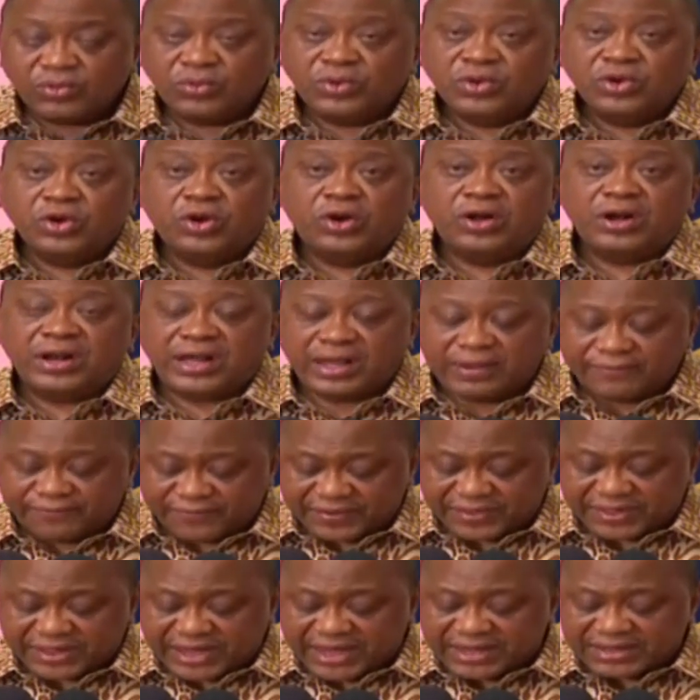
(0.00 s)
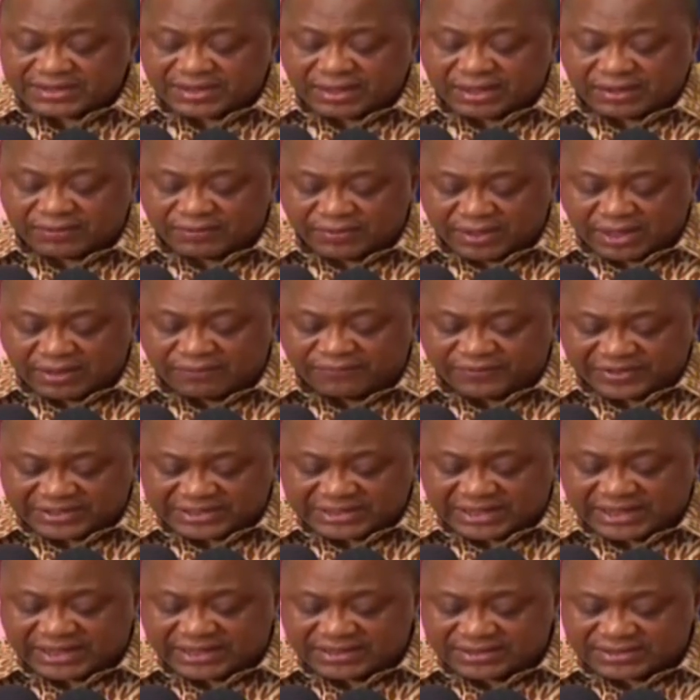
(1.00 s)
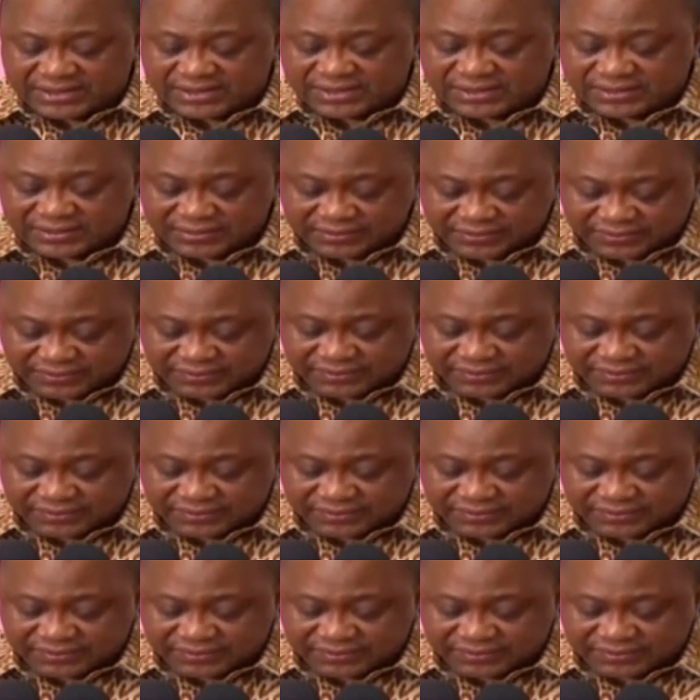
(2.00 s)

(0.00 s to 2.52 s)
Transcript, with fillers: We all emphasize, emphasize